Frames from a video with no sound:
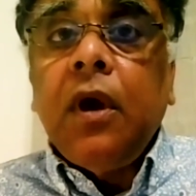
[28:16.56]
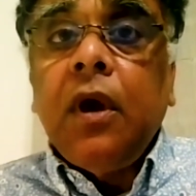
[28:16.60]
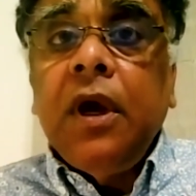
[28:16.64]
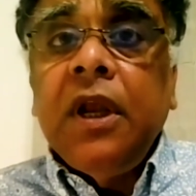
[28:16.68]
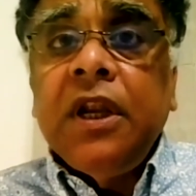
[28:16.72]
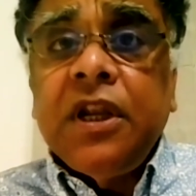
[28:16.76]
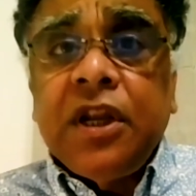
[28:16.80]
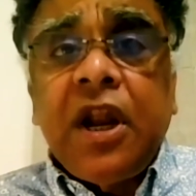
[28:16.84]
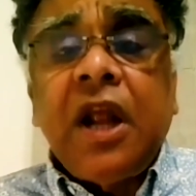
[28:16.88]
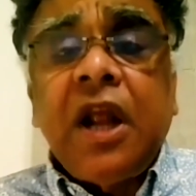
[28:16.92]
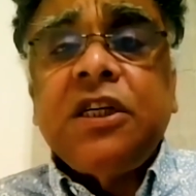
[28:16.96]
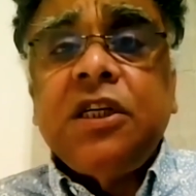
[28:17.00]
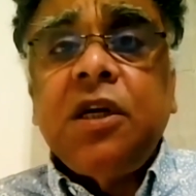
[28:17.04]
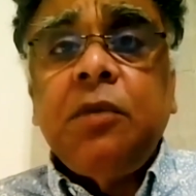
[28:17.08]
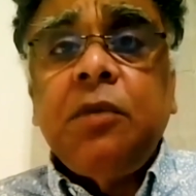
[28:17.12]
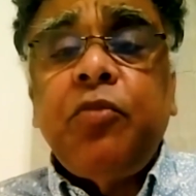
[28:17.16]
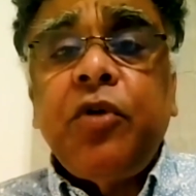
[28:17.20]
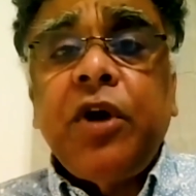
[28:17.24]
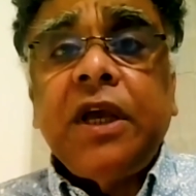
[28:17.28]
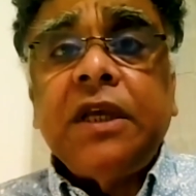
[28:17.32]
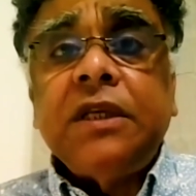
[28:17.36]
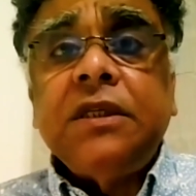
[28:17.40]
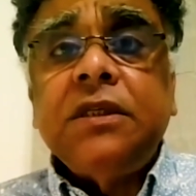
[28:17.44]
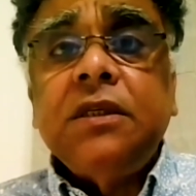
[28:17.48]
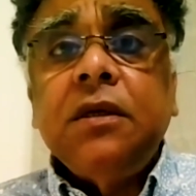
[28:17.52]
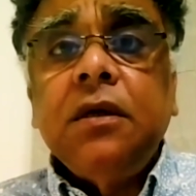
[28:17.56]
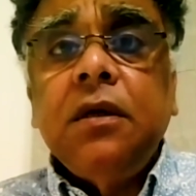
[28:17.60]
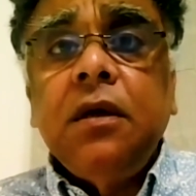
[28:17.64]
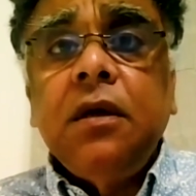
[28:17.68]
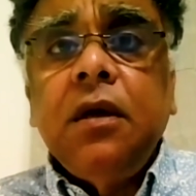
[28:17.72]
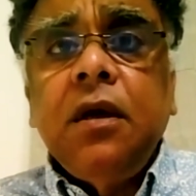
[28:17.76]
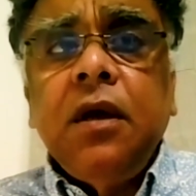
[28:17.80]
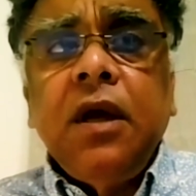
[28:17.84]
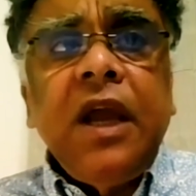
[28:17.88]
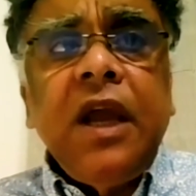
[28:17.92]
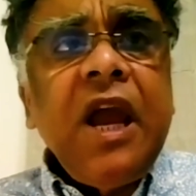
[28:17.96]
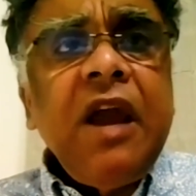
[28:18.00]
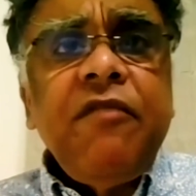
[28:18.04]
international press
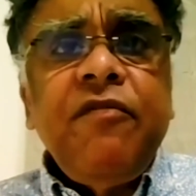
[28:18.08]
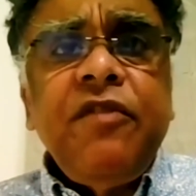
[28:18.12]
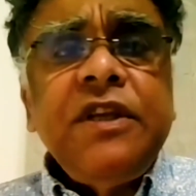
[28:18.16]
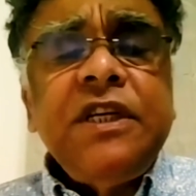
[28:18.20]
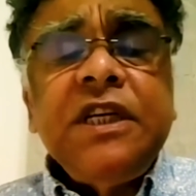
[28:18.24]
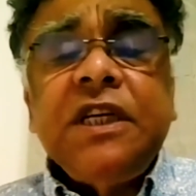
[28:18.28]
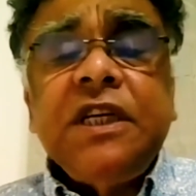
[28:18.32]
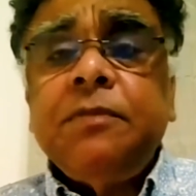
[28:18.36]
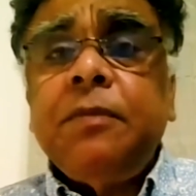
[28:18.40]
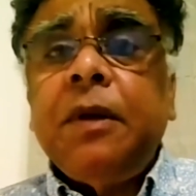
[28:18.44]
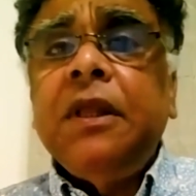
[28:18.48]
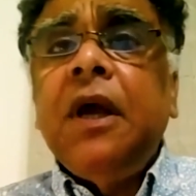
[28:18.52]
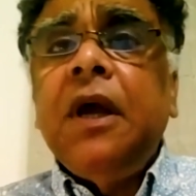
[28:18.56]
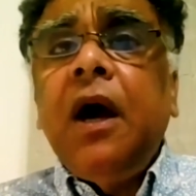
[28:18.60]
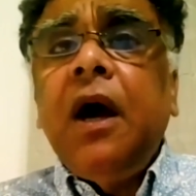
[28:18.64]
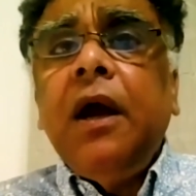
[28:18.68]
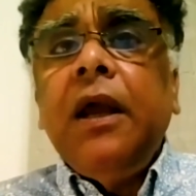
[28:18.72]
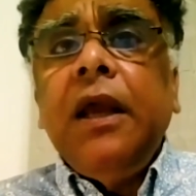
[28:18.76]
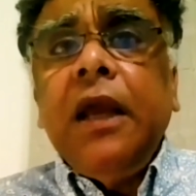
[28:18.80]
every 6 months.